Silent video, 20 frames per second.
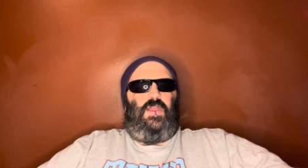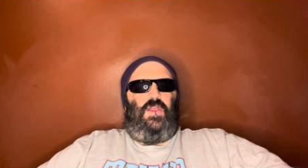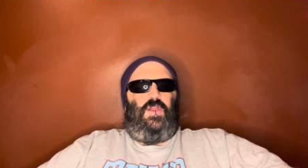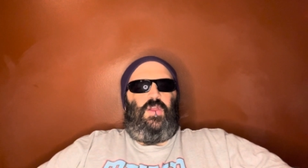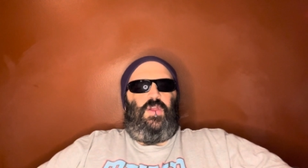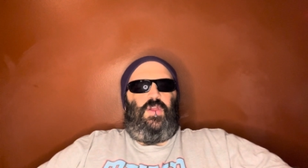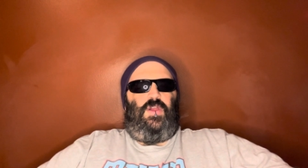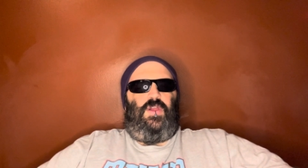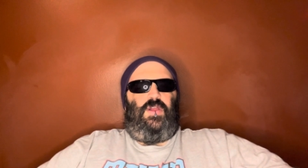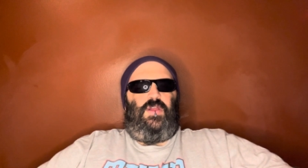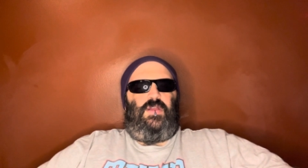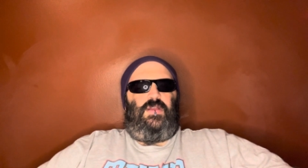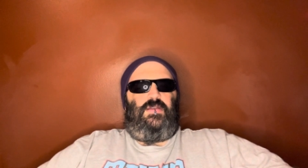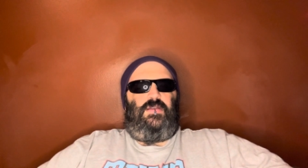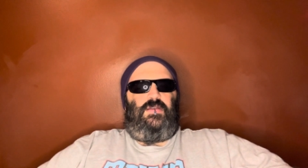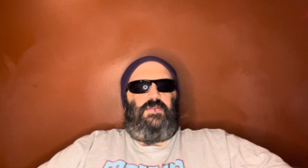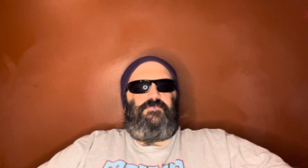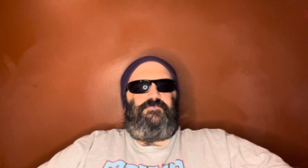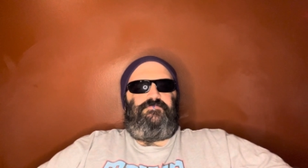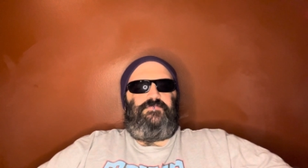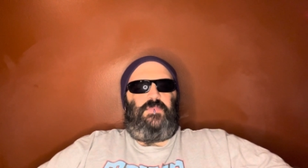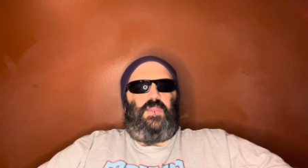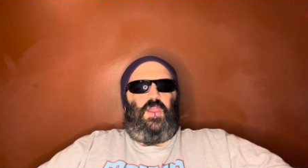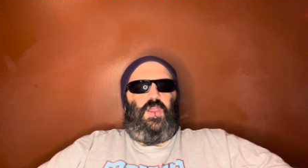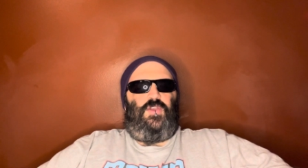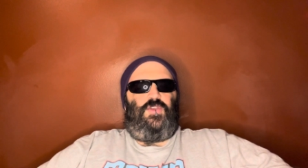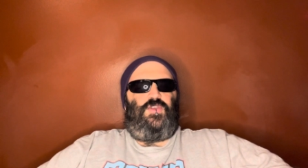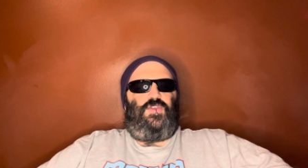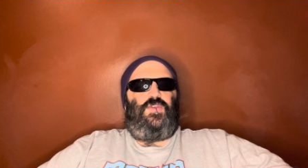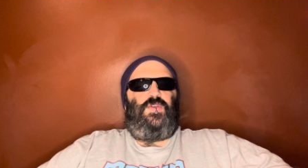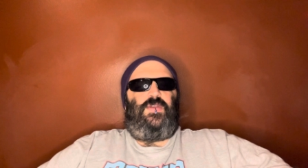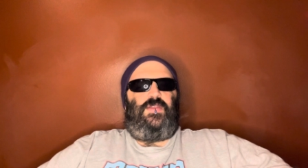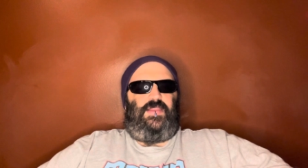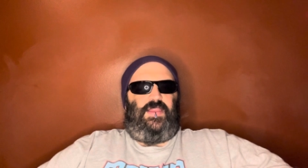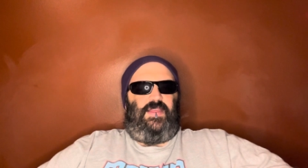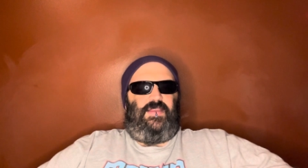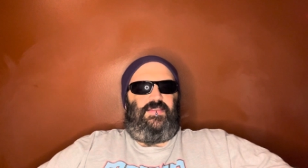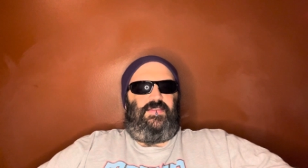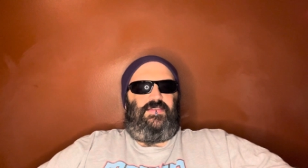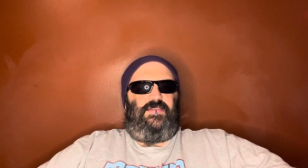her
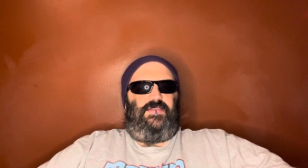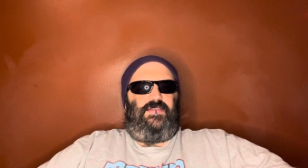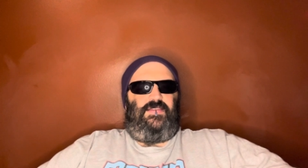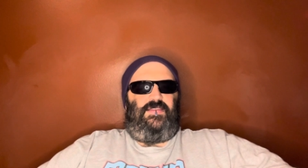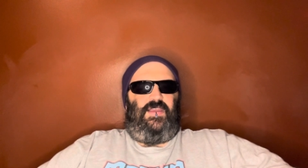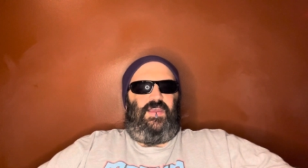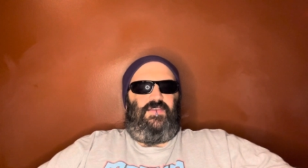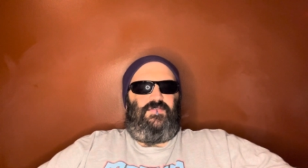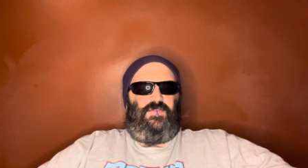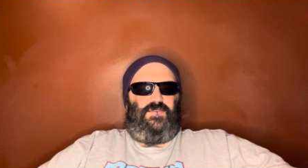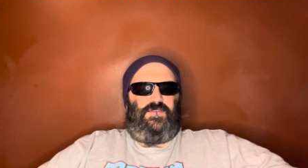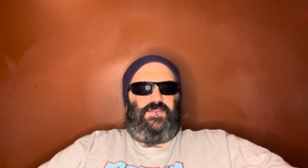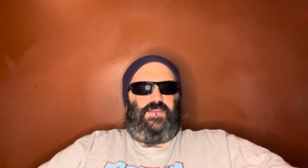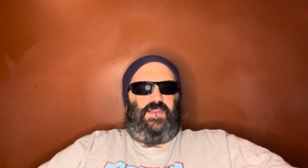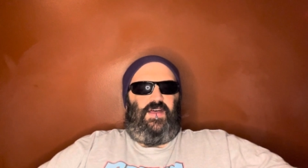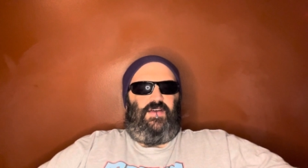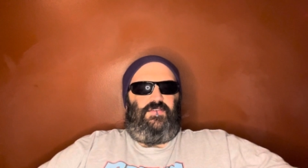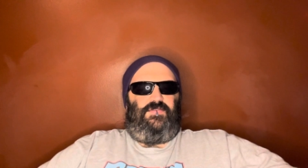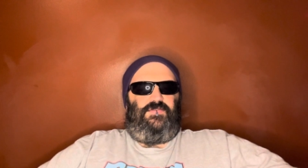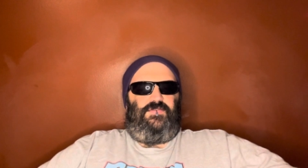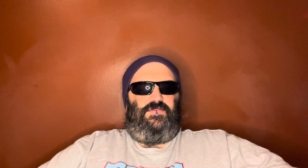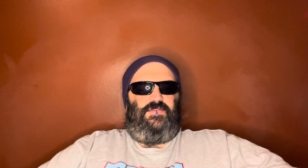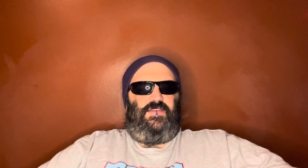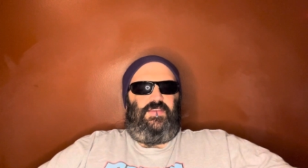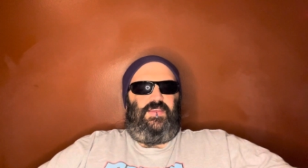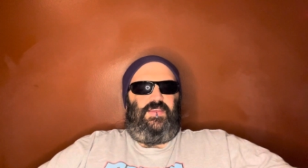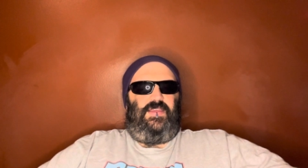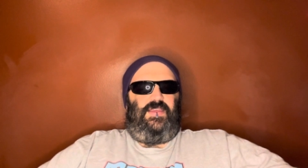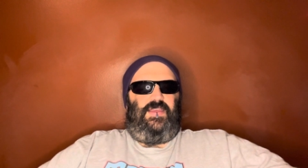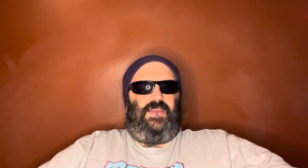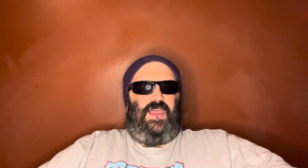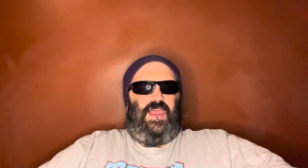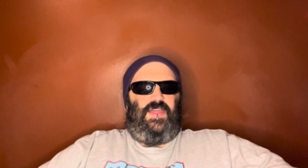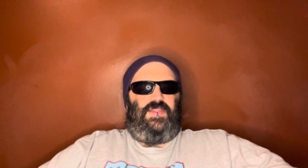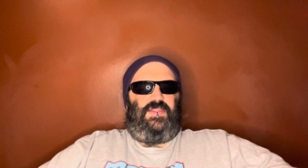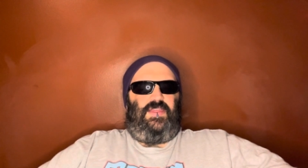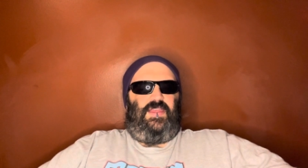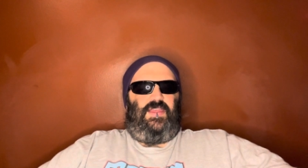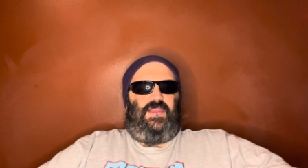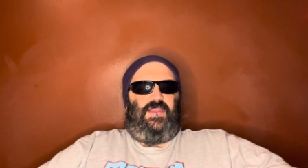assuredness of herself i
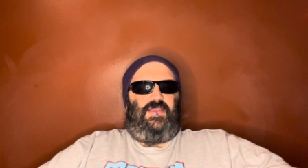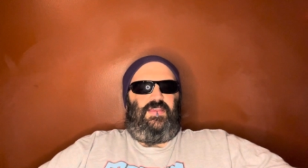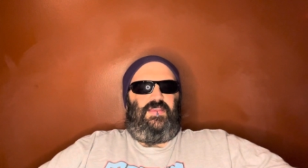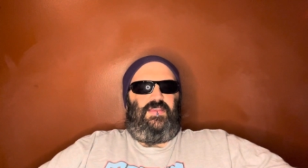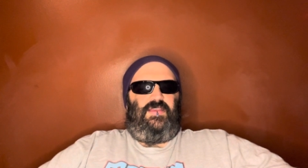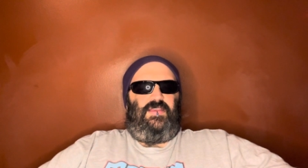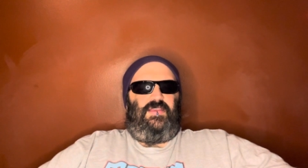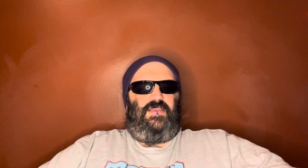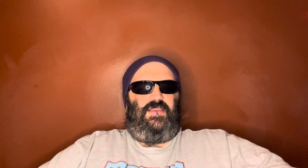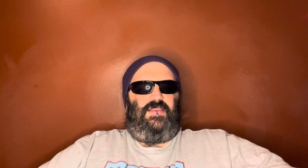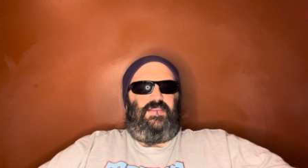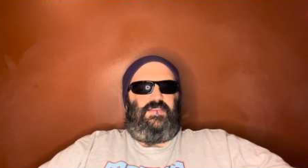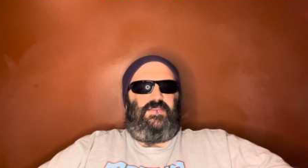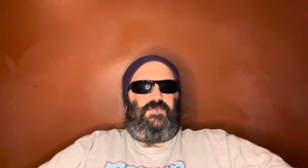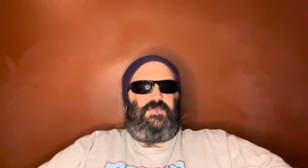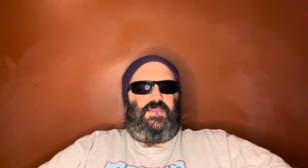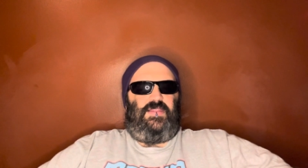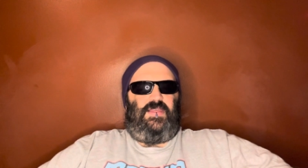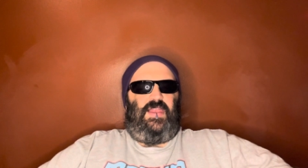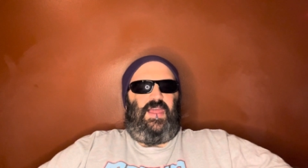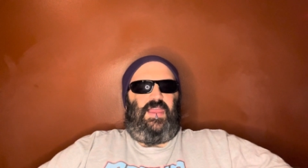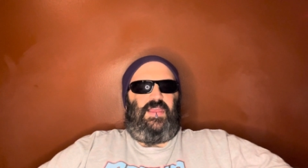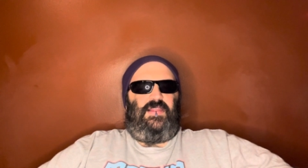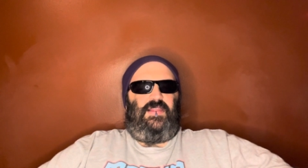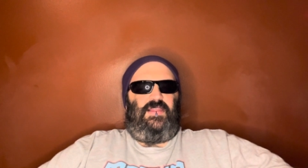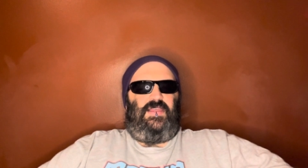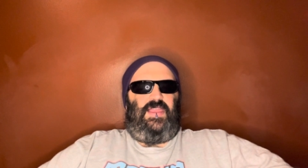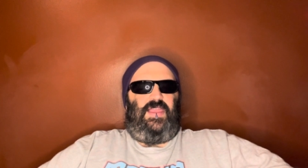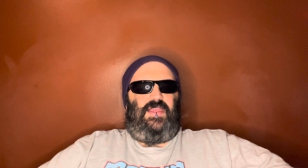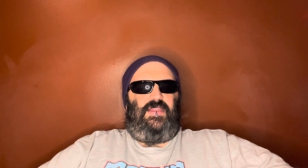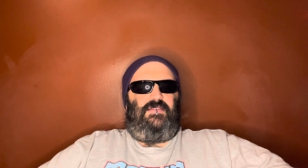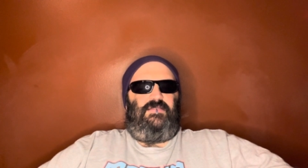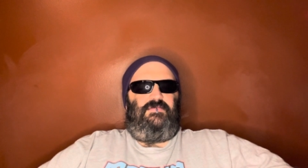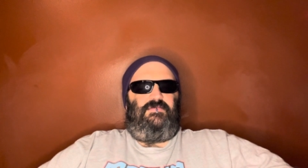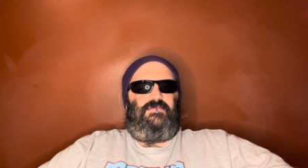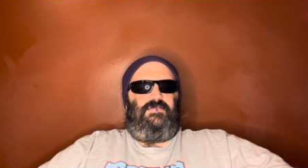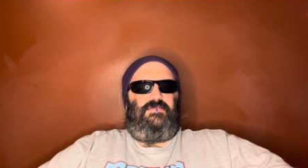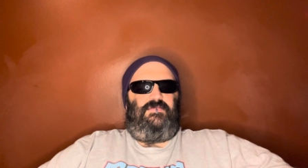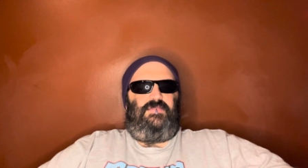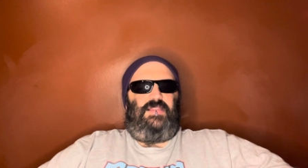think is something that
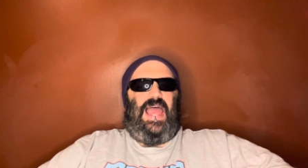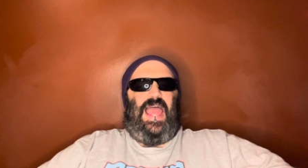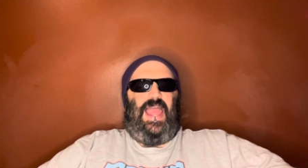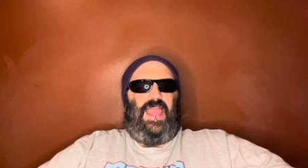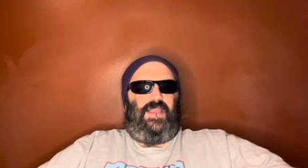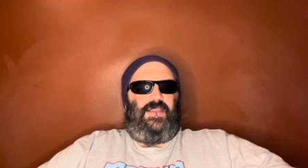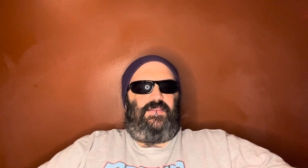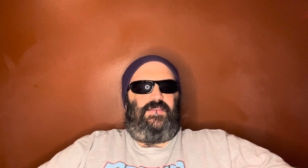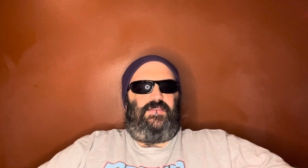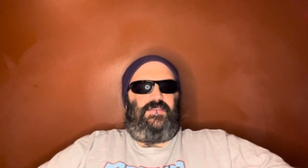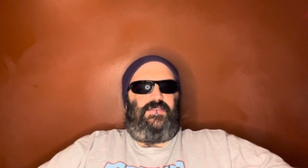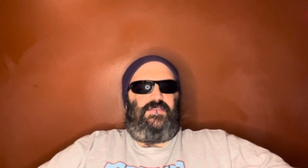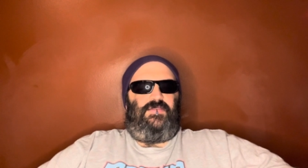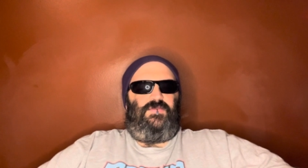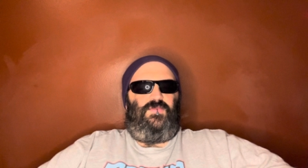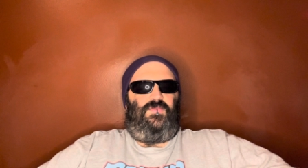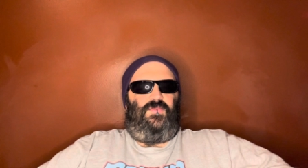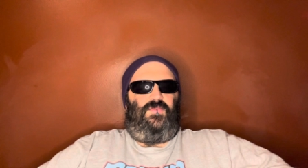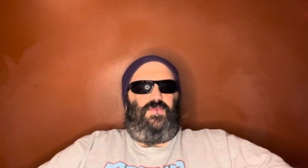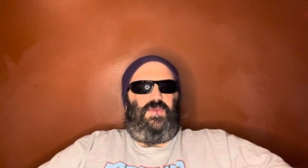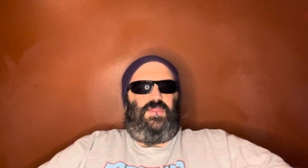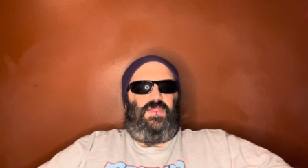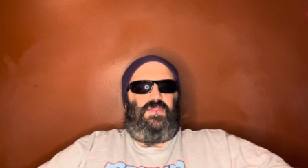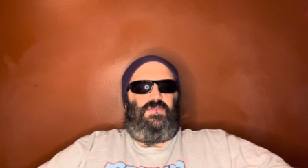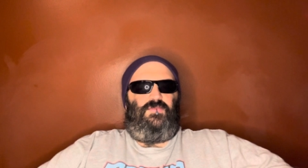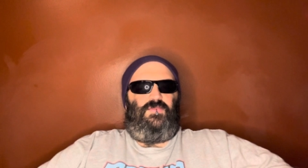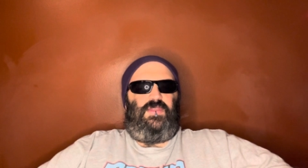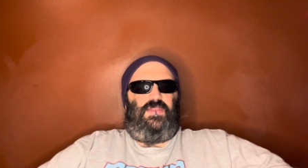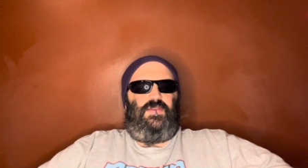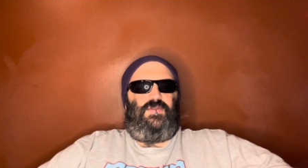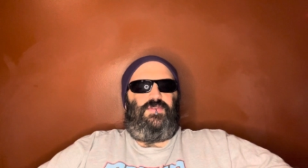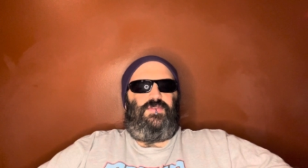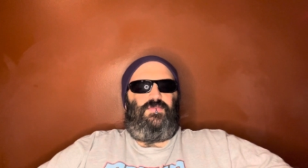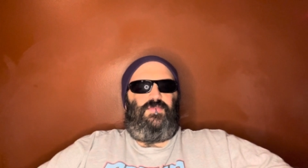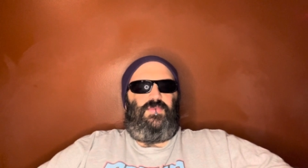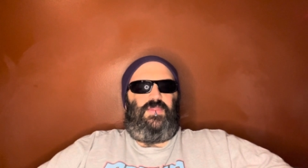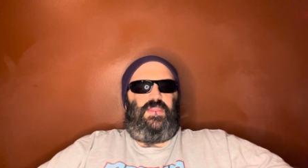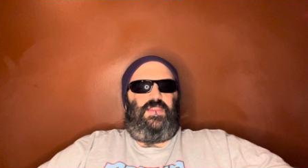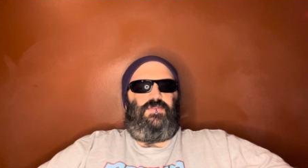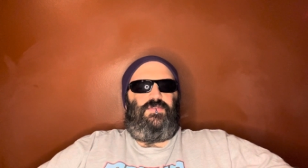eileen lacks with with her
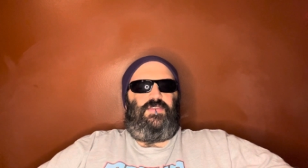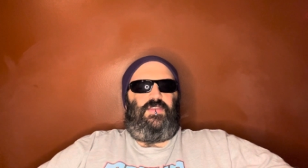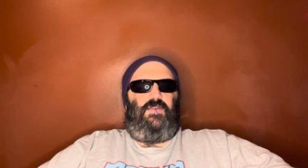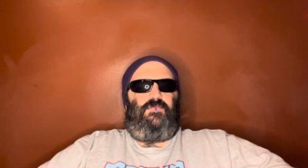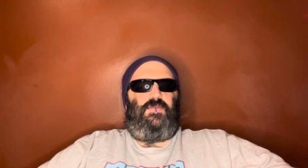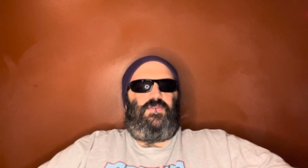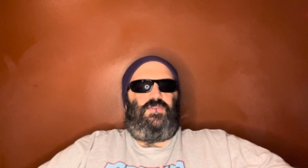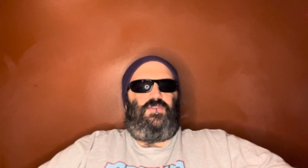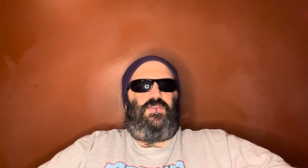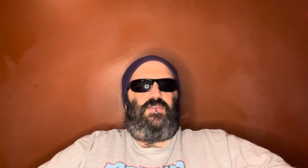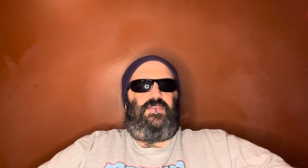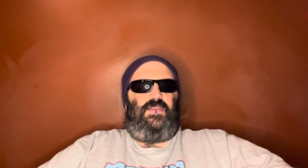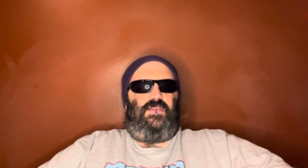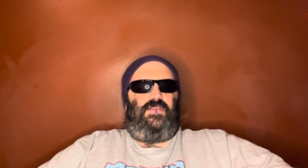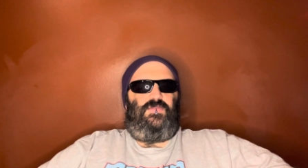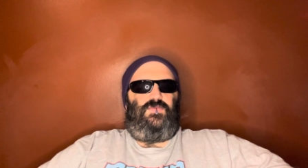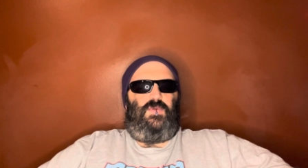within herself but she sees in